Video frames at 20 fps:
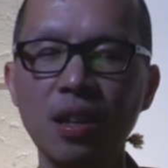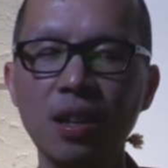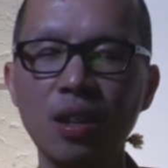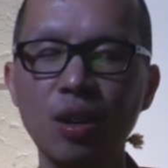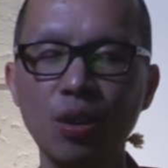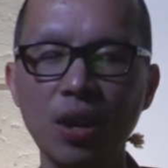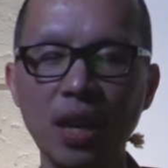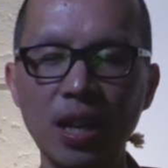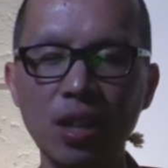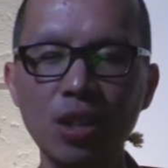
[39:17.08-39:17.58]

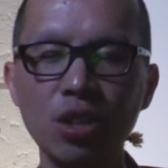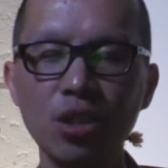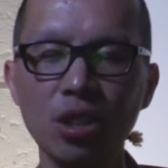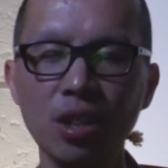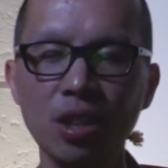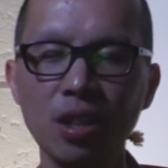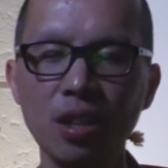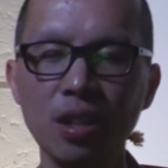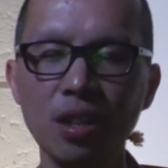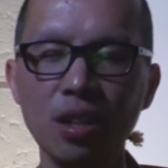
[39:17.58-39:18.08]
no
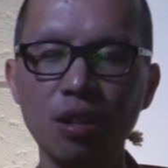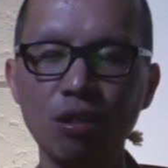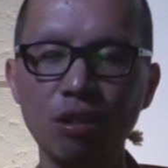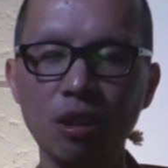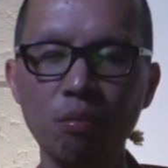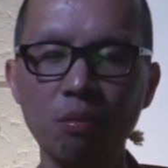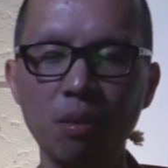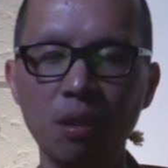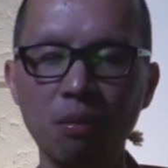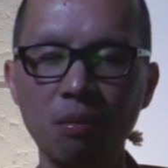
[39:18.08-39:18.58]
anicca, no
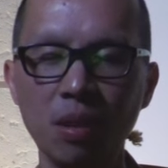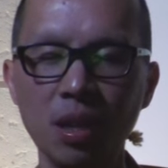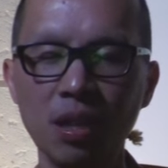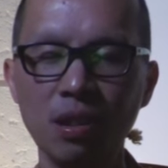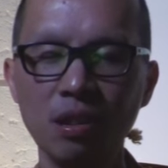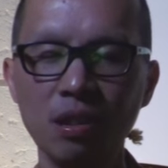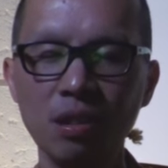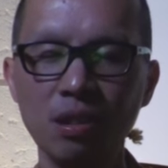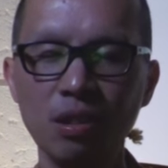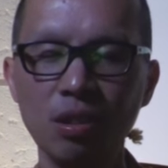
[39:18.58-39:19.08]

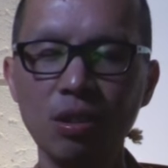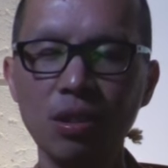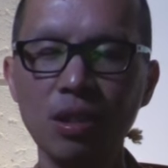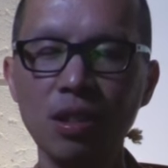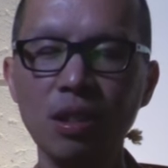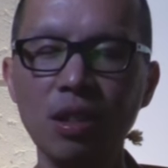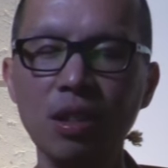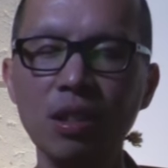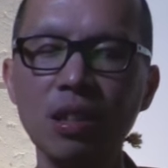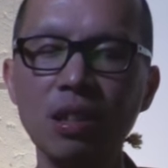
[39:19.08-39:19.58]
impermanence,
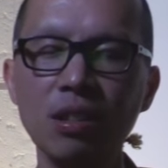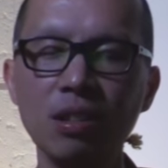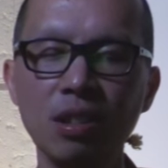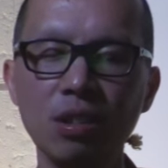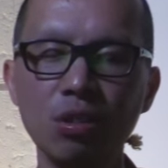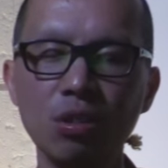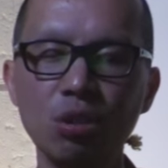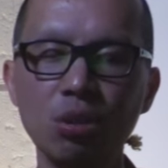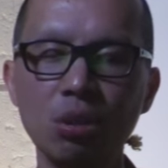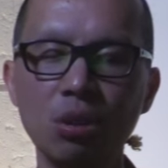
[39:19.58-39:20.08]
nothing's
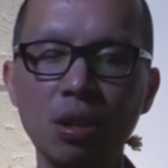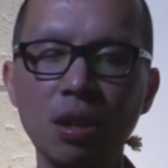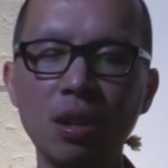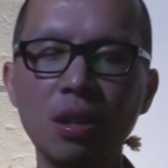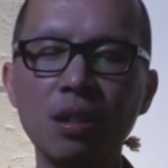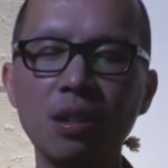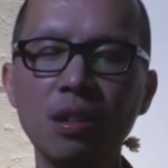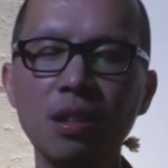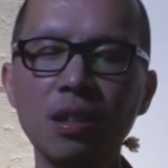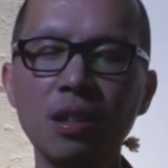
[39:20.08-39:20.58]
unsure,
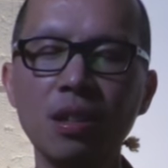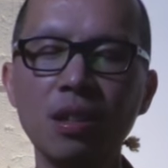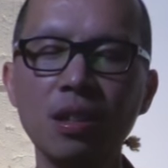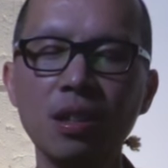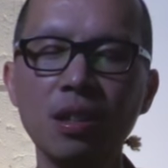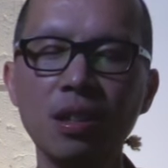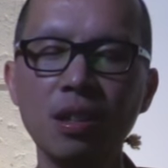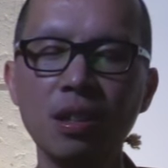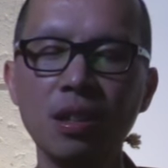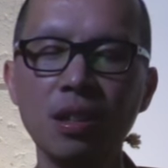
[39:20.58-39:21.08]

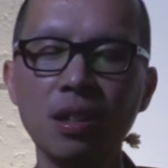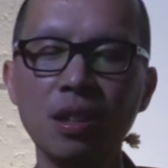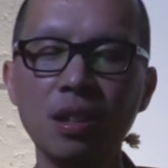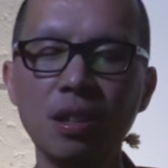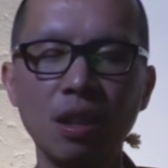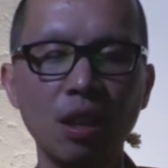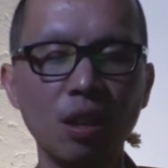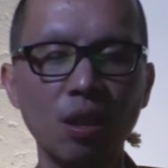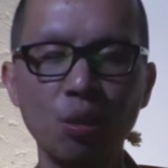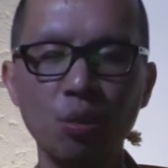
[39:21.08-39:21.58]

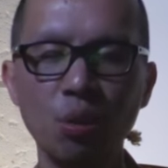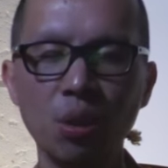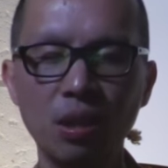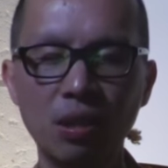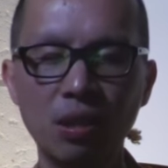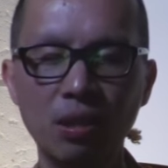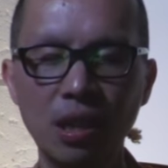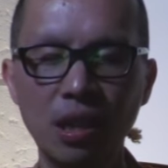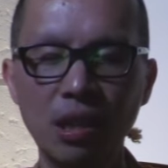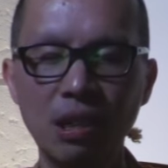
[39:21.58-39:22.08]
then you won't
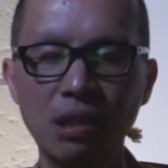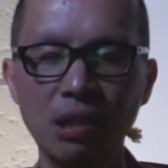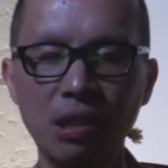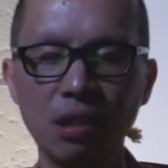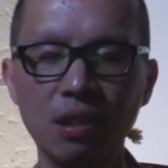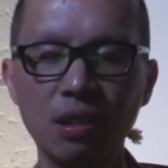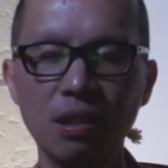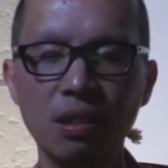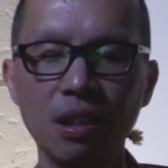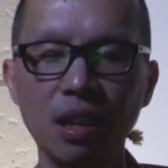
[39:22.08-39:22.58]
learn
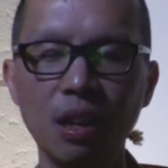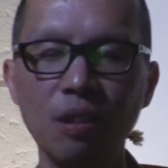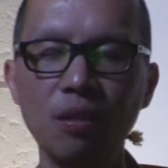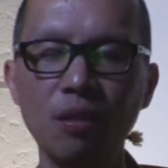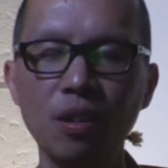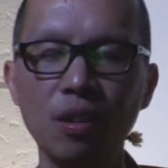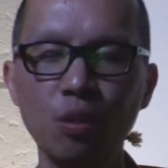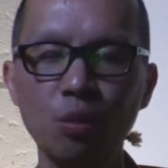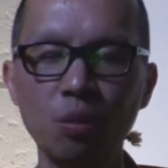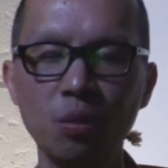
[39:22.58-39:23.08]
anything.
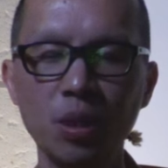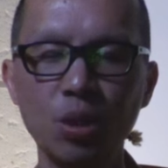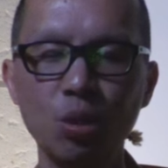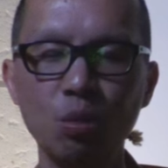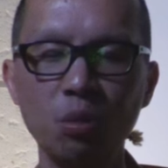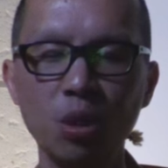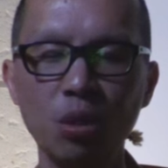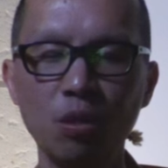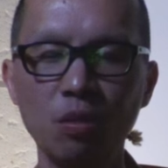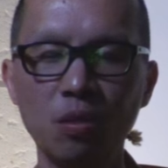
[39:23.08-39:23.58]
Everything will be too
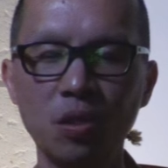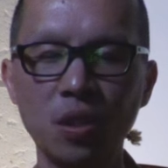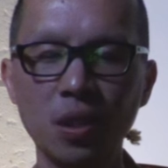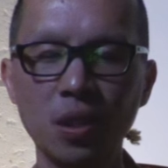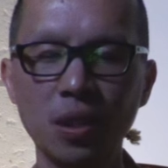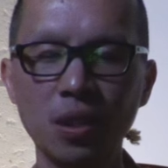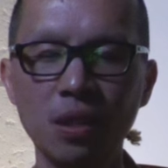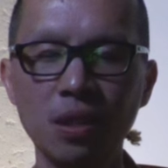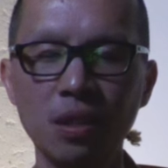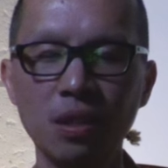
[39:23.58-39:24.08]

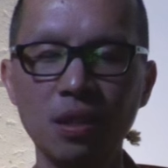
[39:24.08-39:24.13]
beautiful.